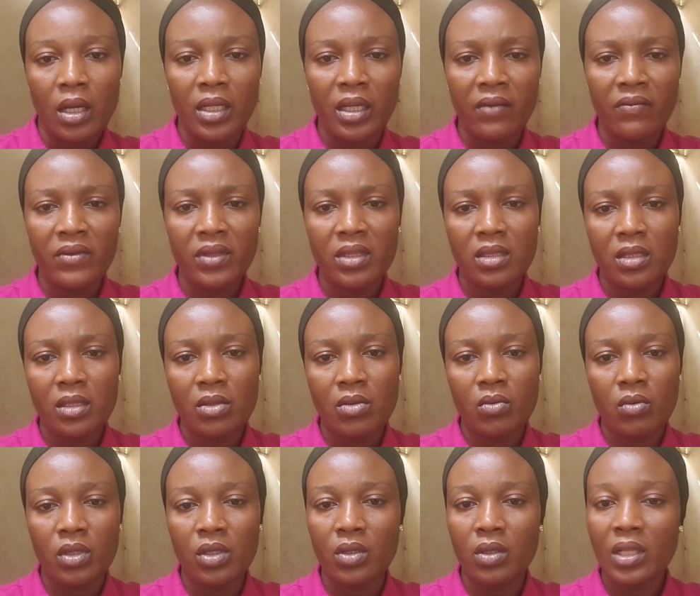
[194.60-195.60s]
and everything
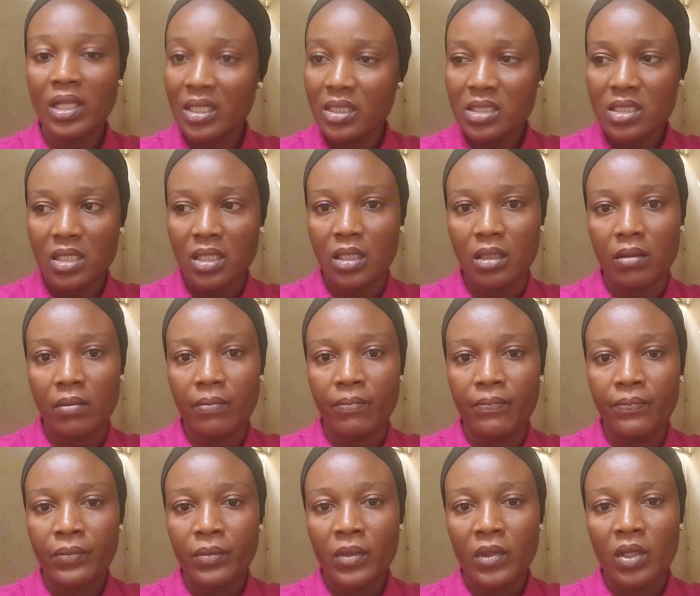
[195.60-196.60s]
you want, your LinkedIn.
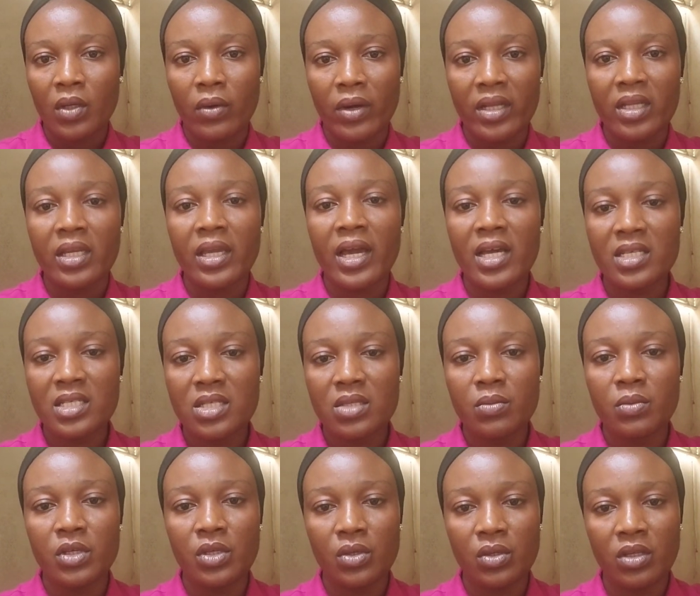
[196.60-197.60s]
All right, it has
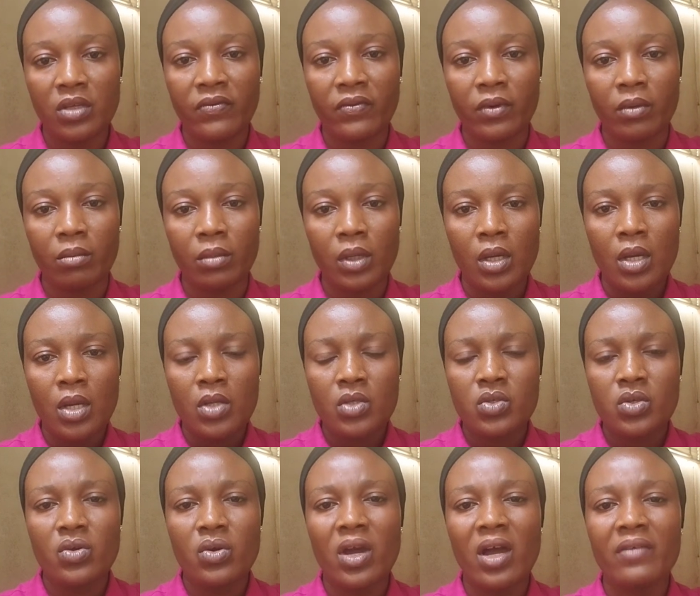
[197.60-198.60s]
to be uniform.
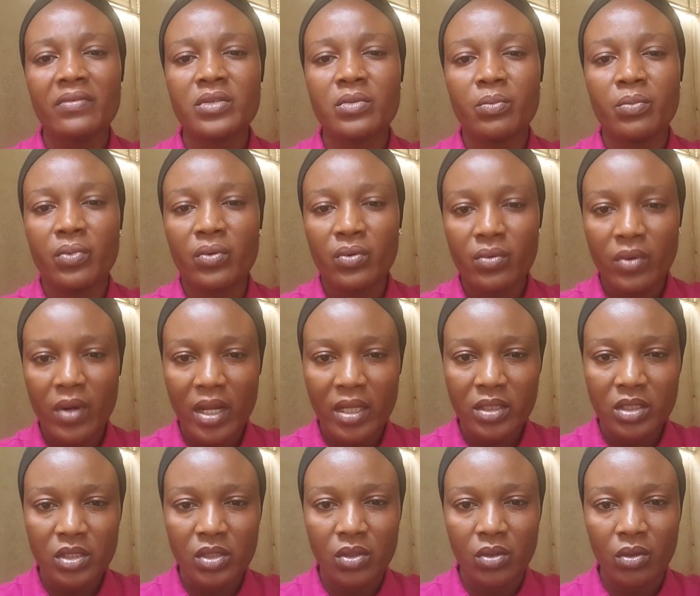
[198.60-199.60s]
So you have to
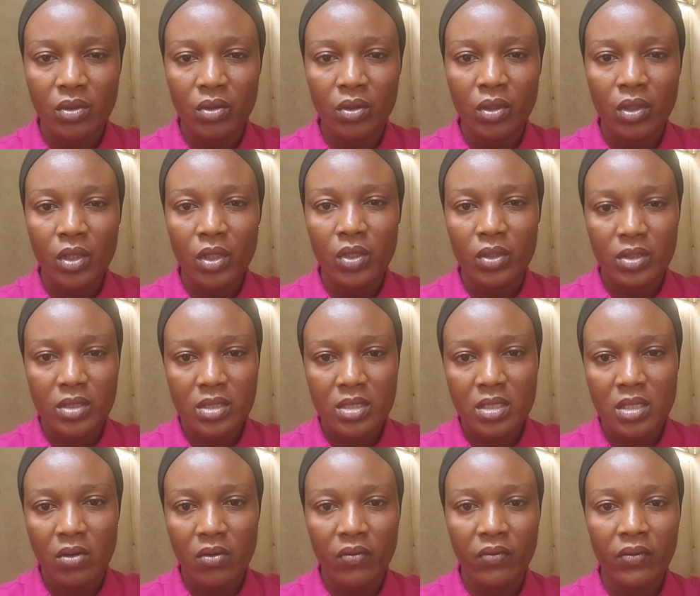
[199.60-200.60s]
brand
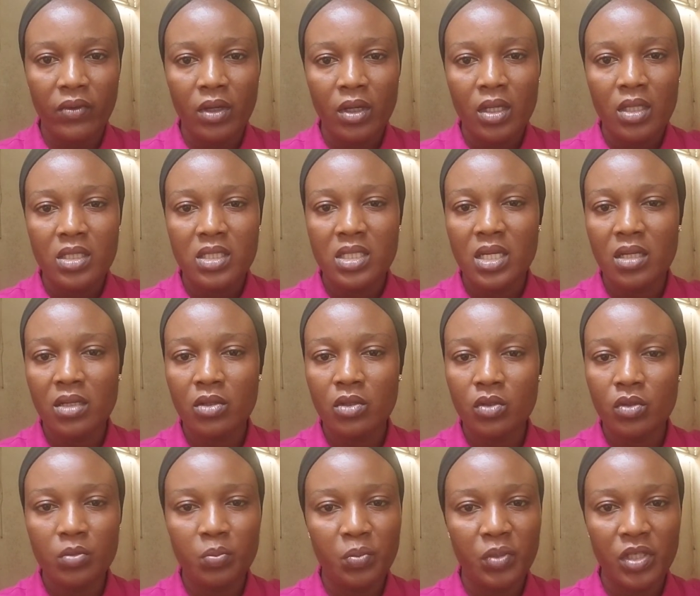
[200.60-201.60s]
yourself, take
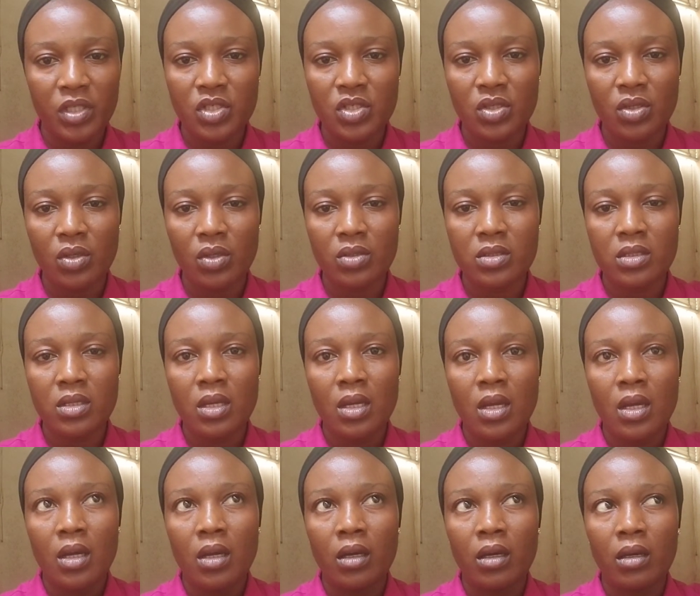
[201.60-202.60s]
good pictures,
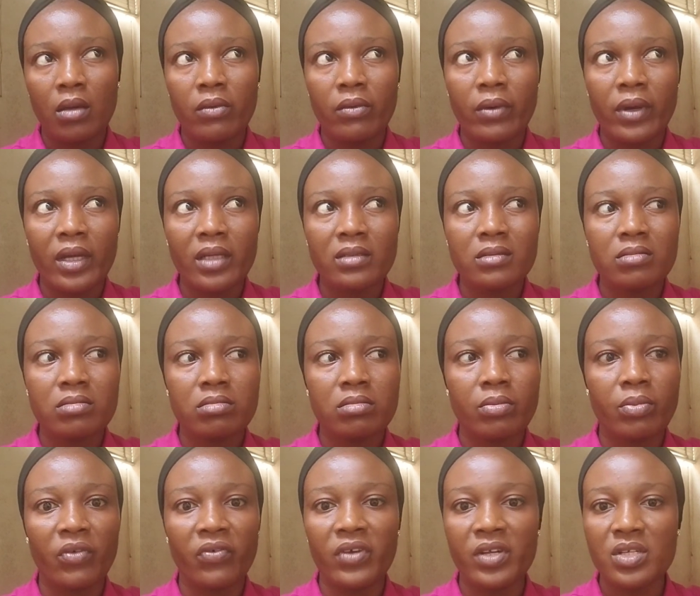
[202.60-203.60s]
right?
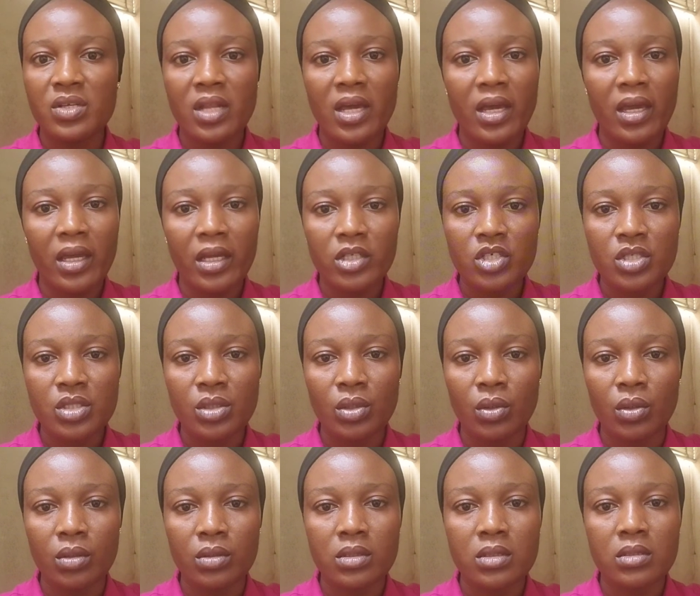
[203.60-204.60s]
Professional
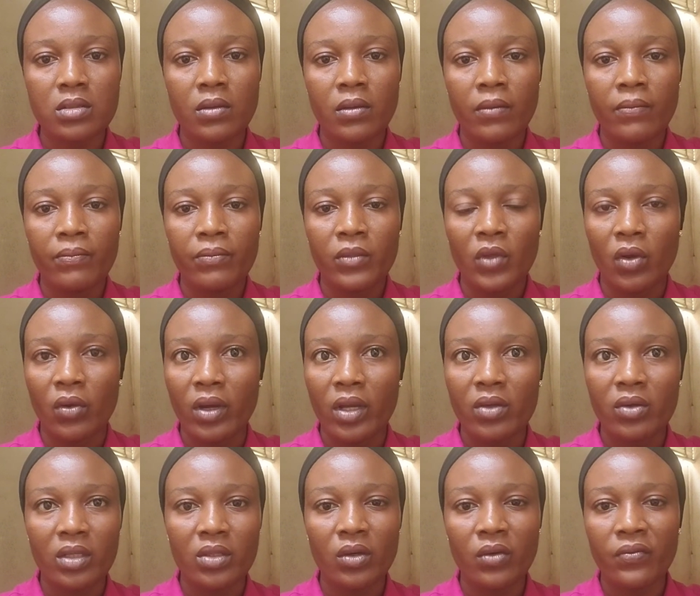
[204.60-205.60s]
headshots. All
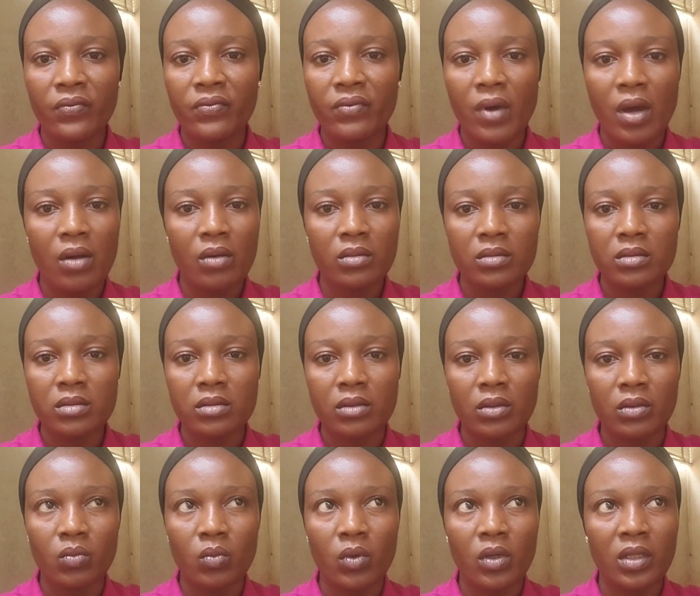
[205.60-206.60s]
right, you are not found
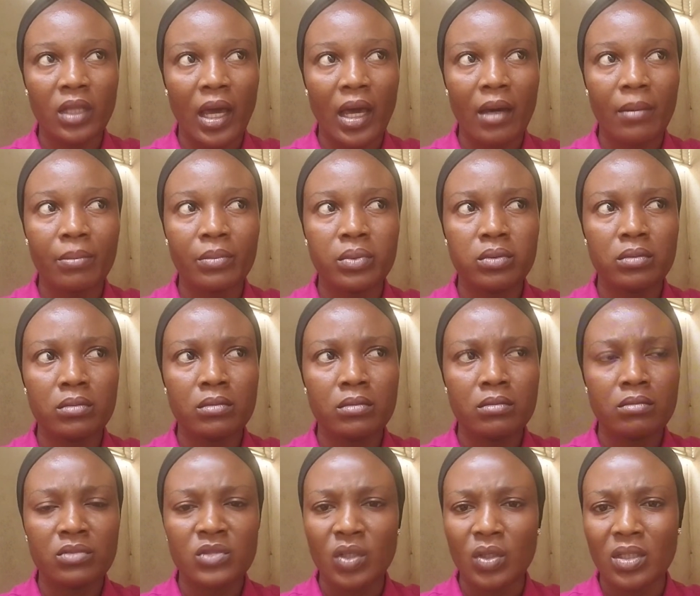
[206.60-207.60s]
on one app
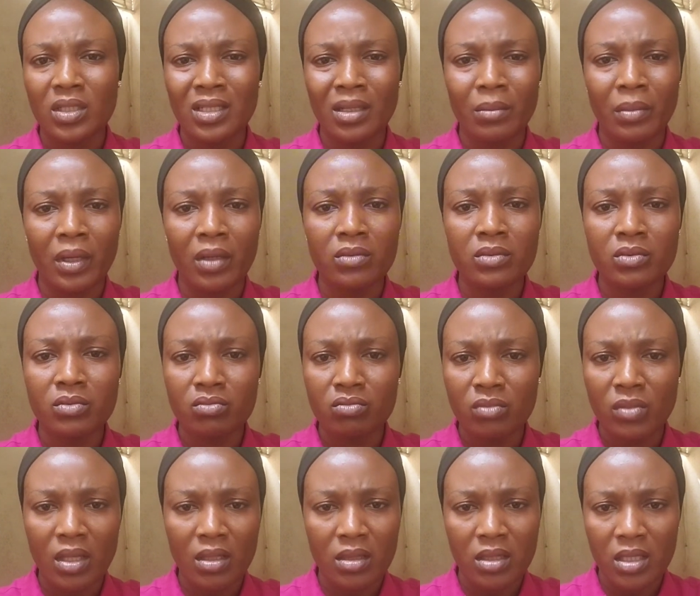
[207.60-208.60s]
talking about
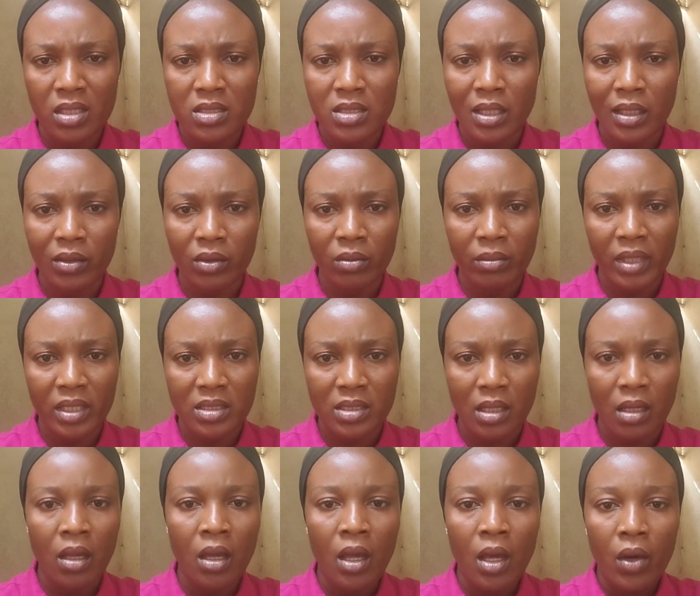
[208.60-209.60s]
things that don't
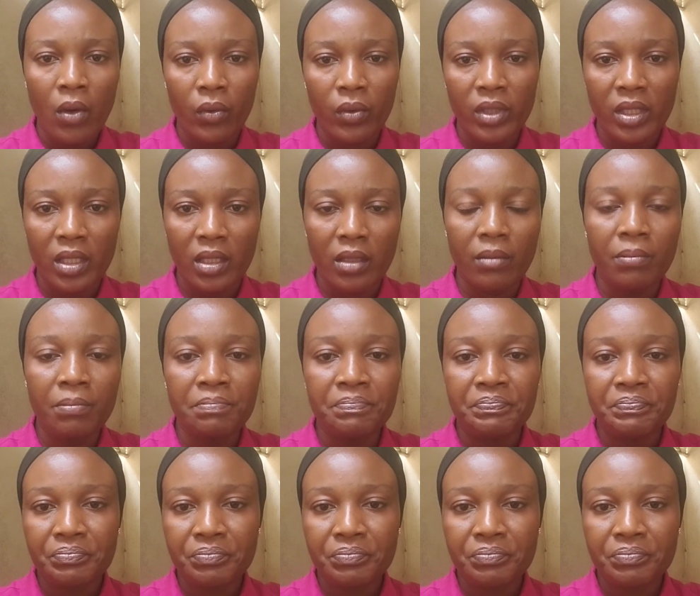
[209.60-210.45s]
matter. Okay,